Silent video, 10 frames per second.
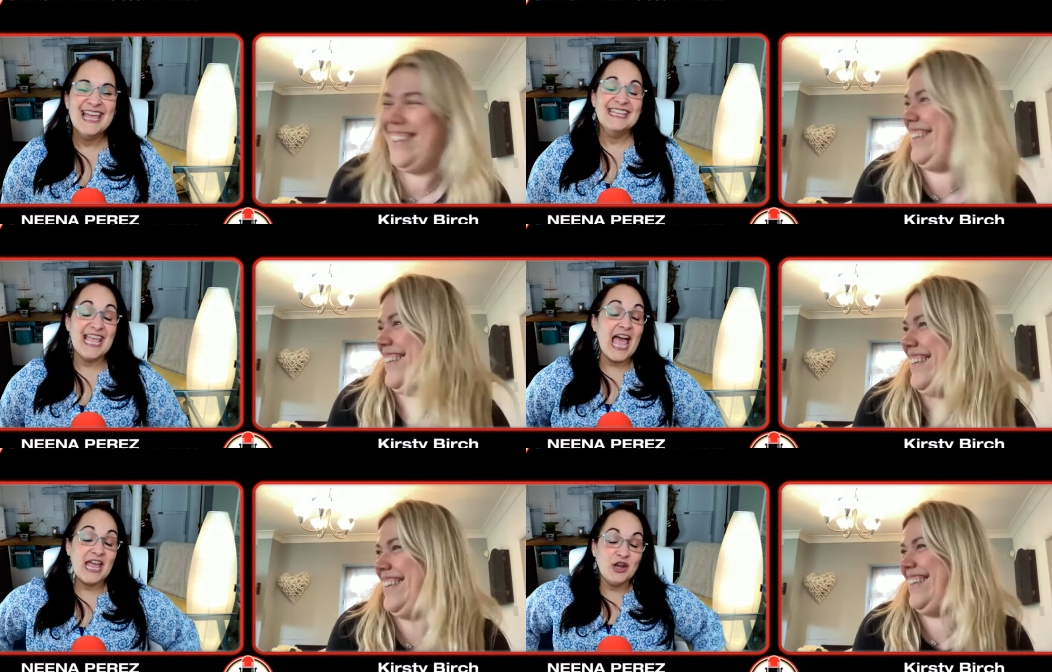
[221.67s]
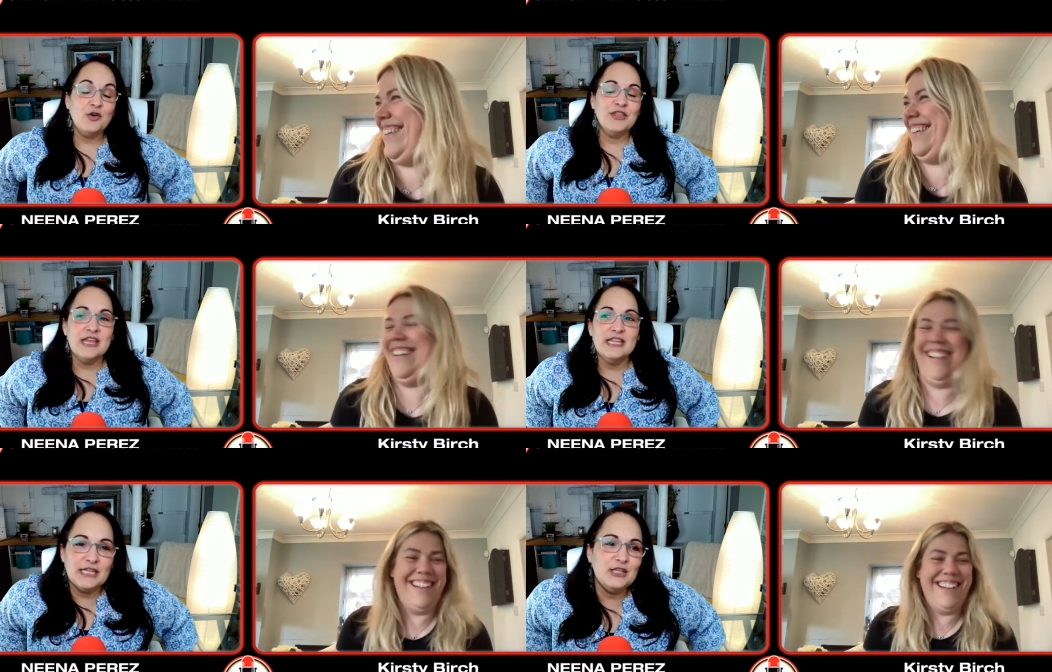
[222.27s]
Speaker 1: yeah i know they
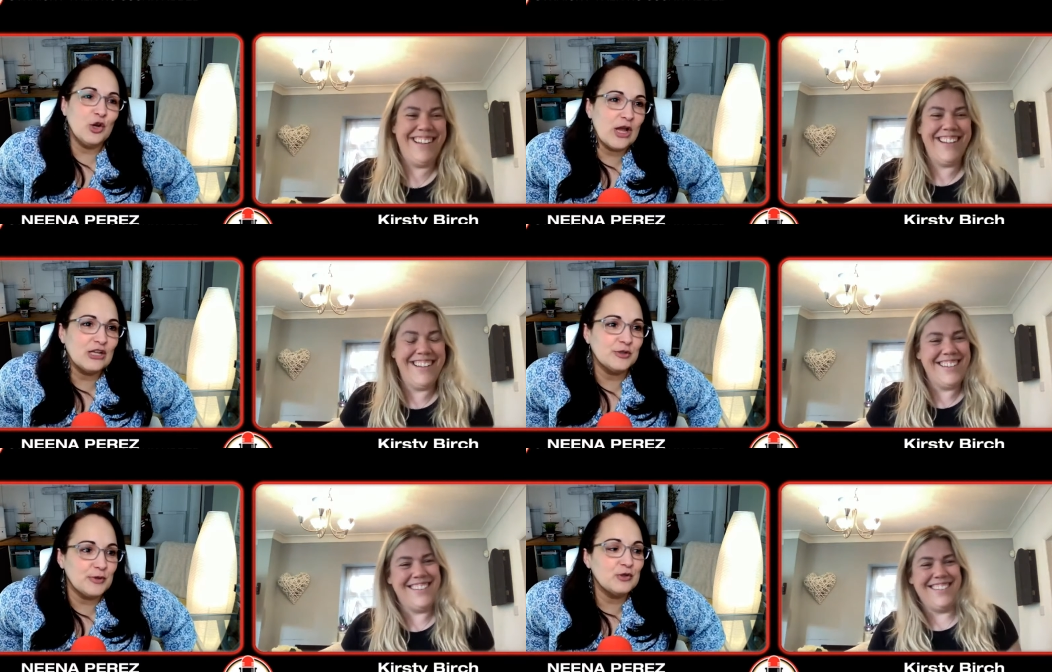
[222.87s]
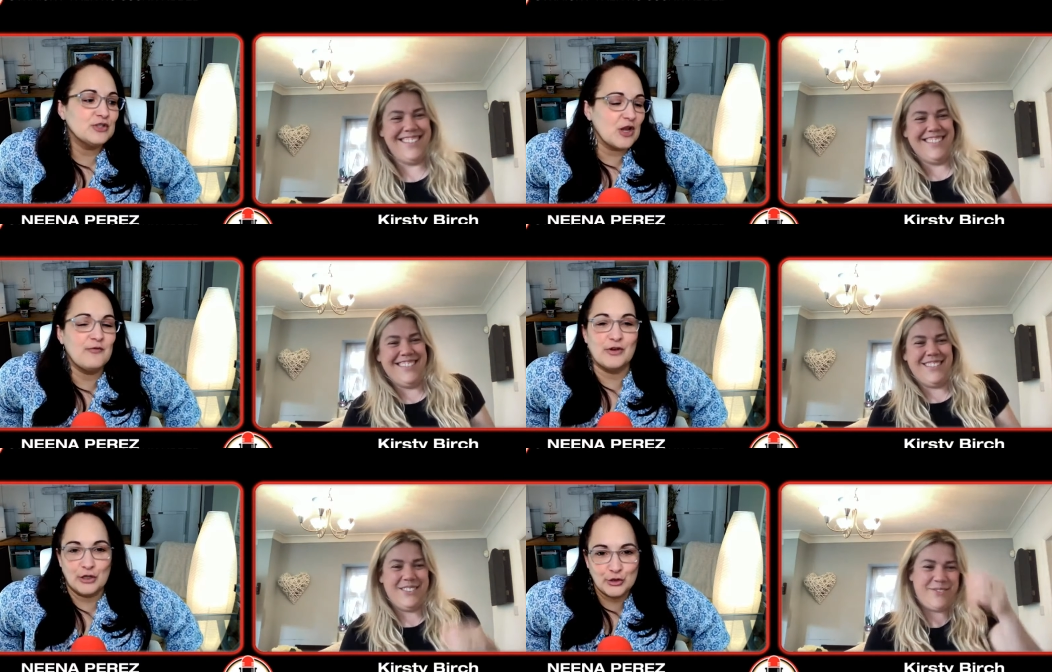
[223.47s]
you know entrepreneurs are
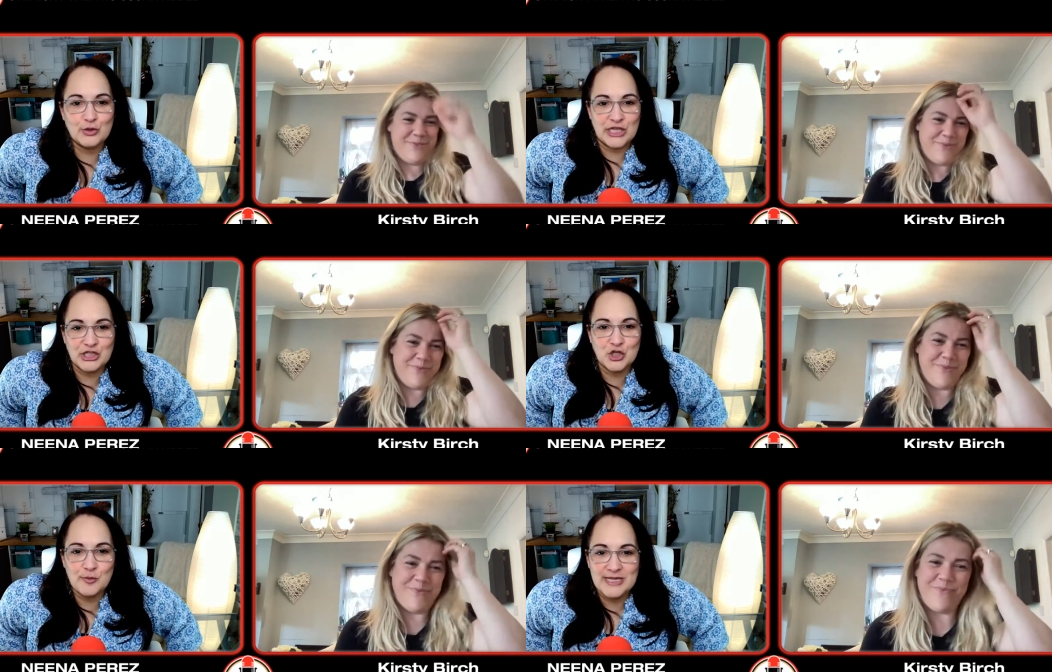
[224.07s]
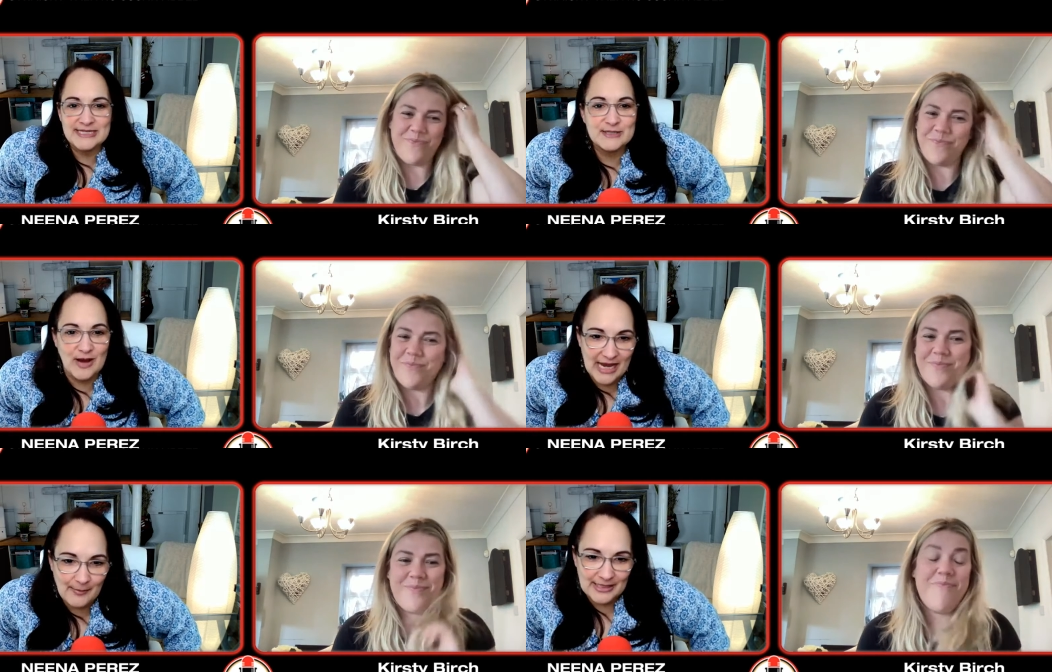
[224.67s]
very unique humans right
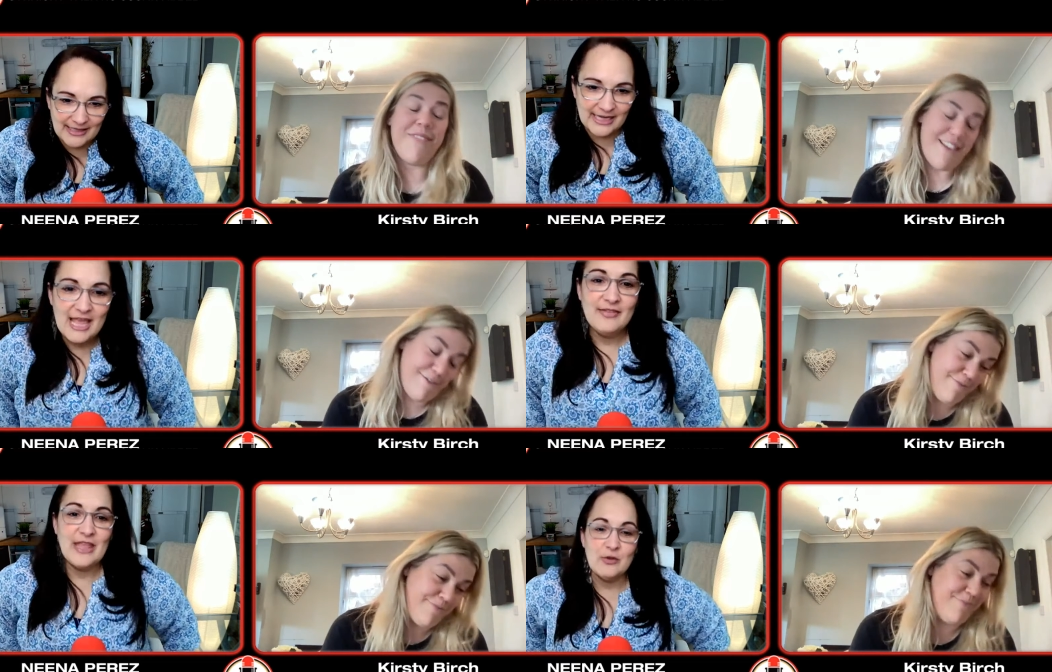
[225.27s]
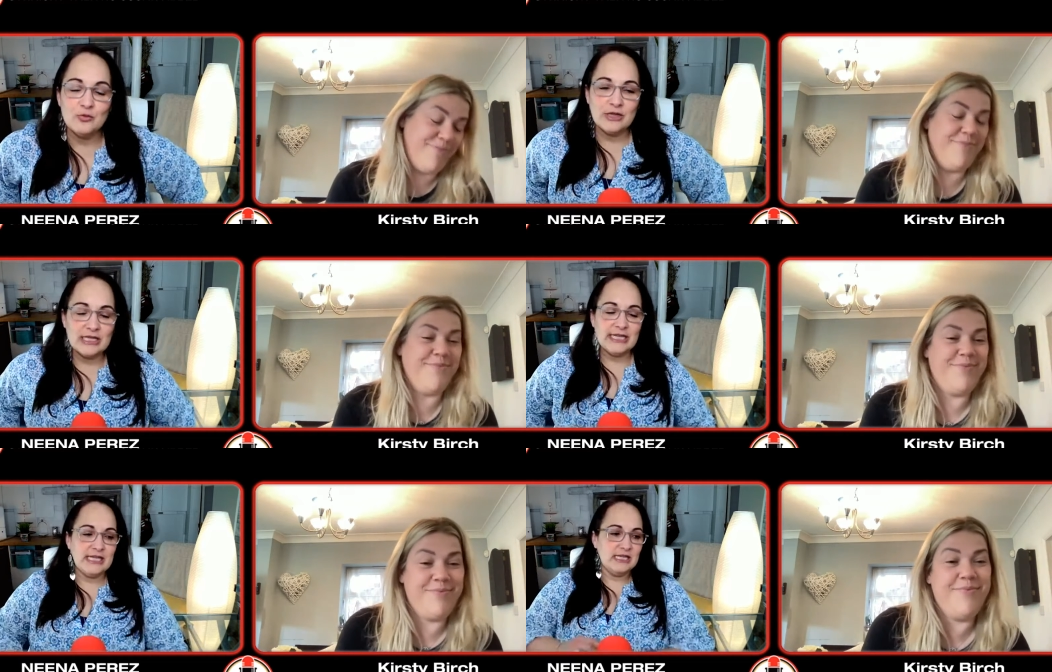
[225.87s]
i mean they they
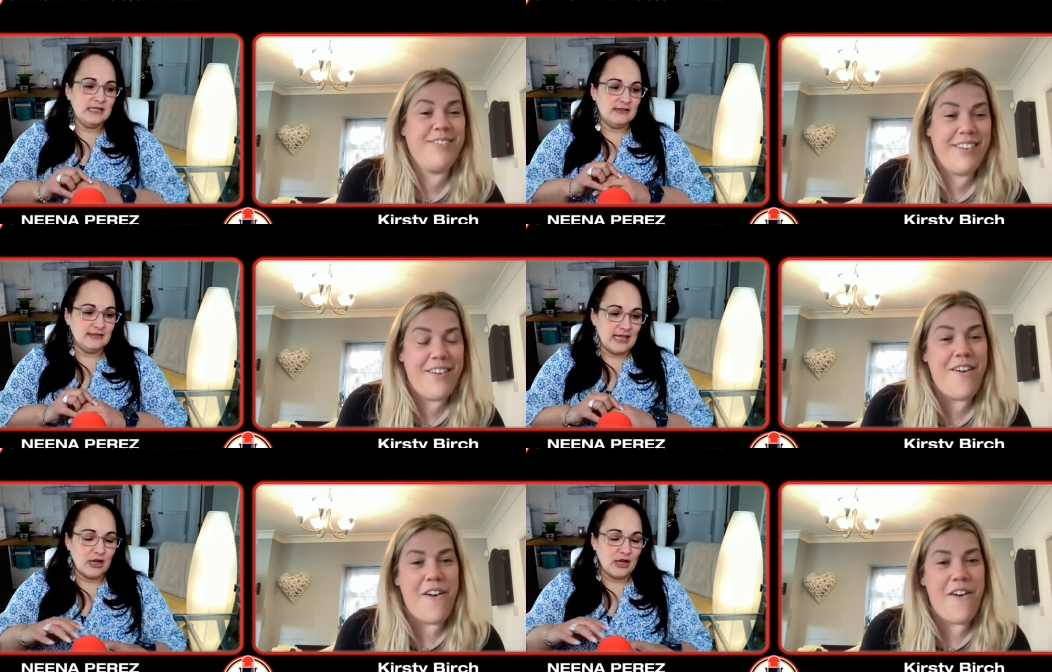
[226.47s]
really they,